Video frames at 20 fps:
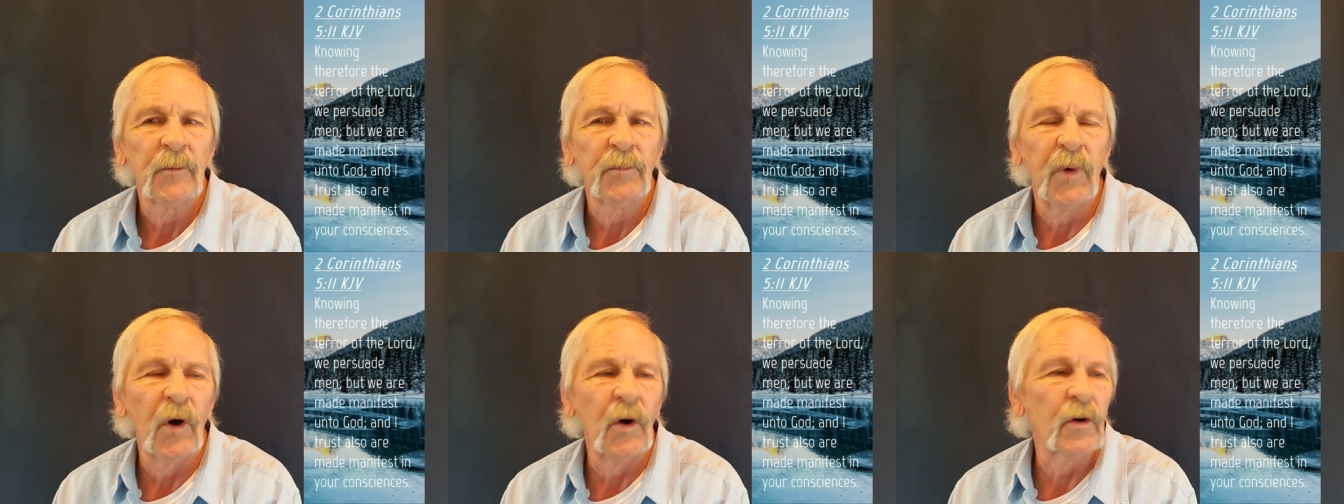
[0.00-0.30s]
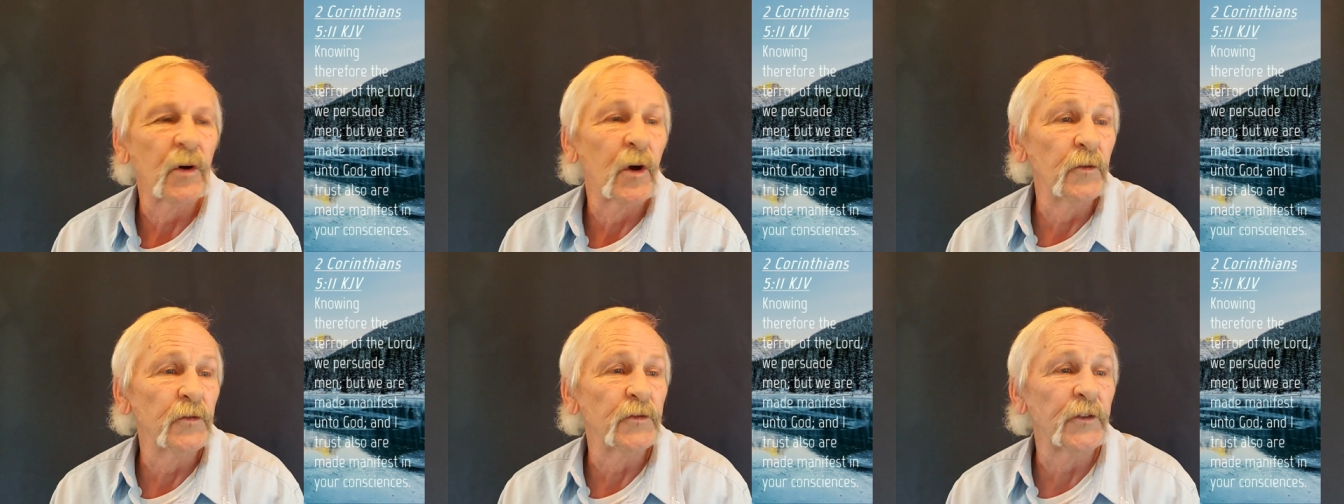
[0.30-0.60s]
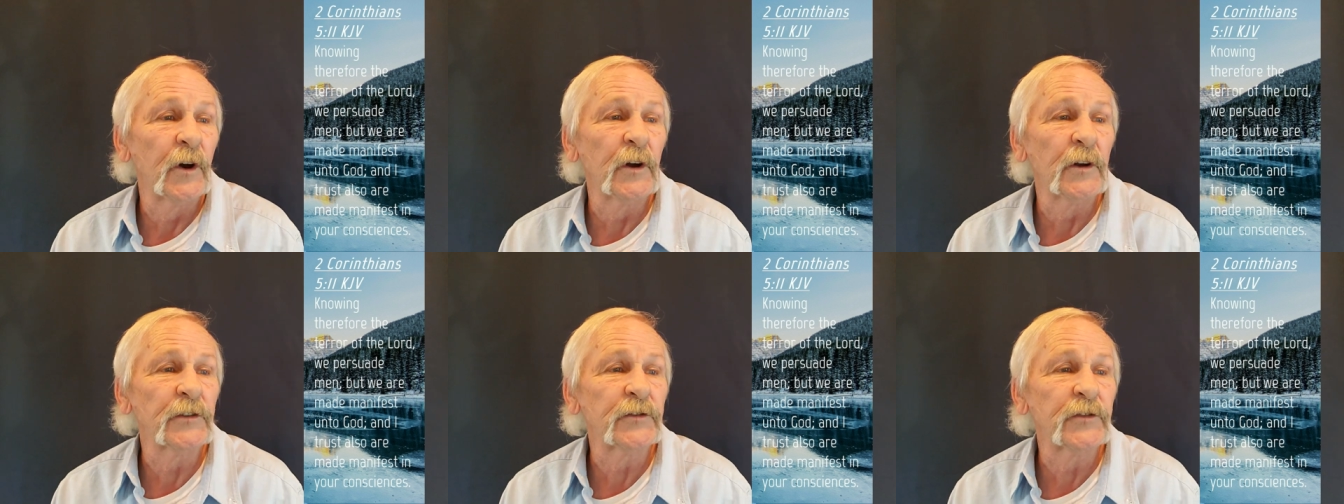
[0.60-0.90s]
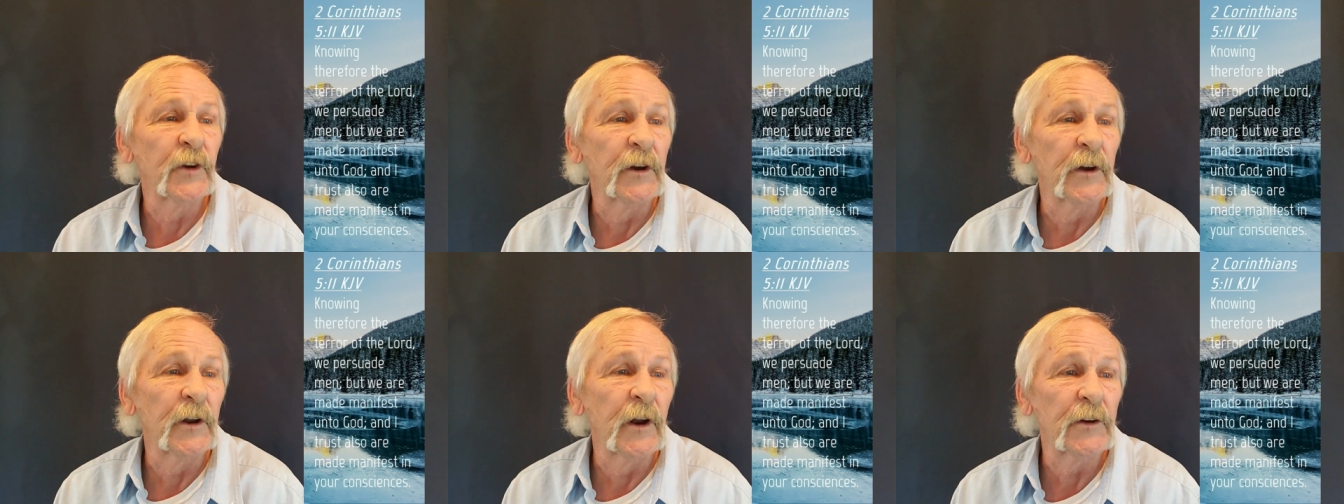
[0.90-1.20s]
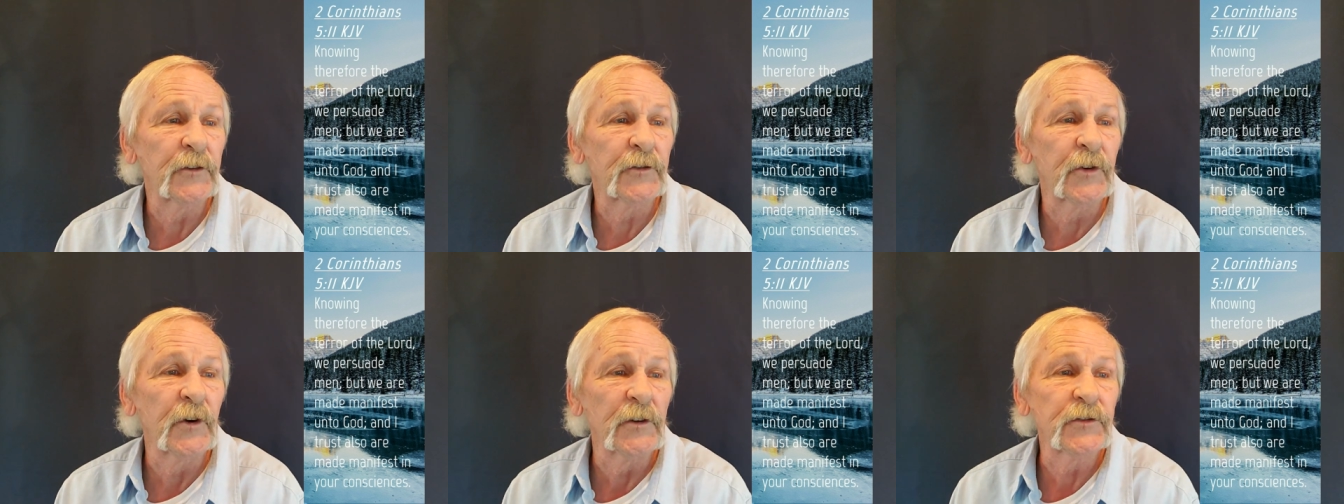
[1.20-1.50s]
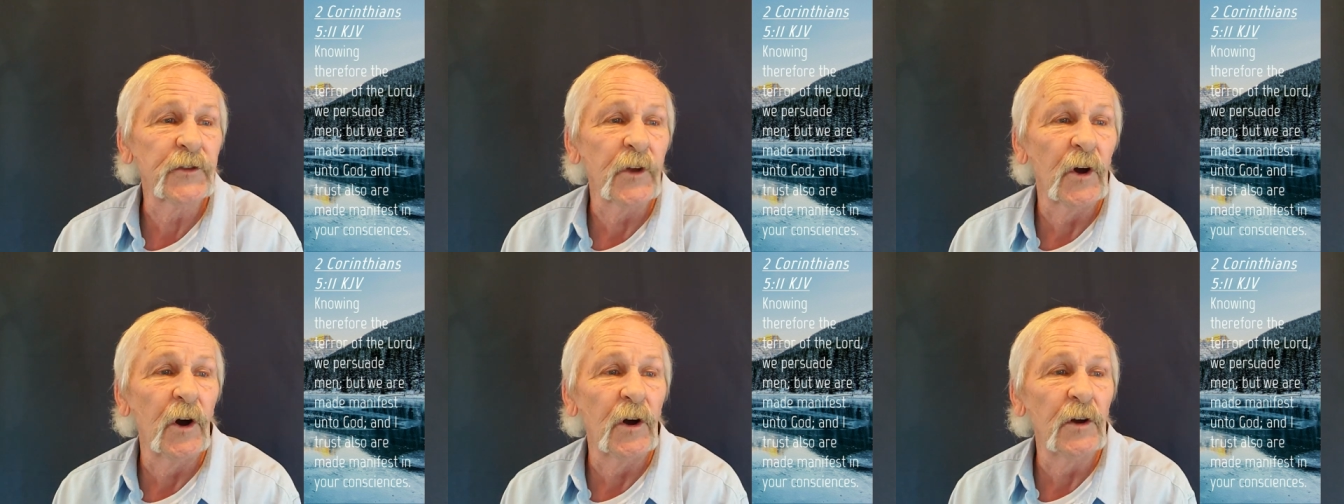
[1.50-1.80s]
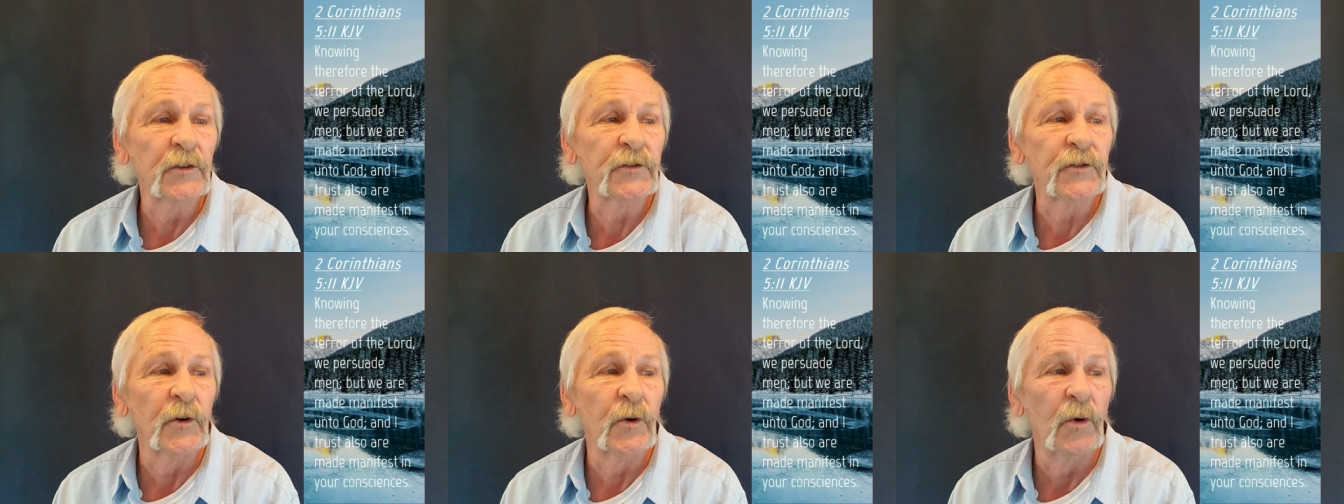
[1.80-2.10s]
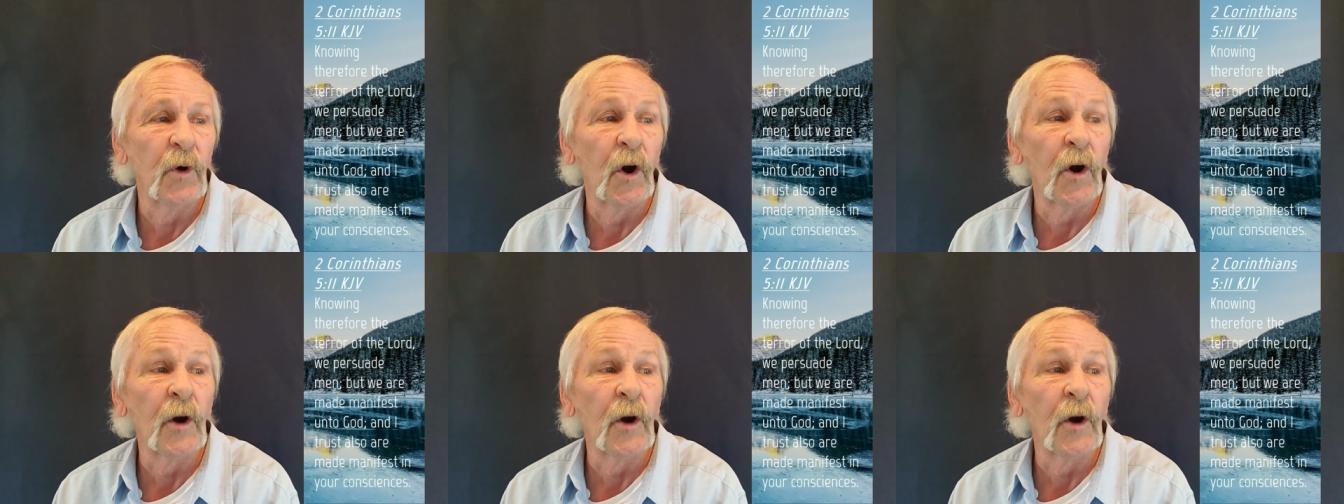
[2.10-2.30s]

Paul goes on to say, and I trust also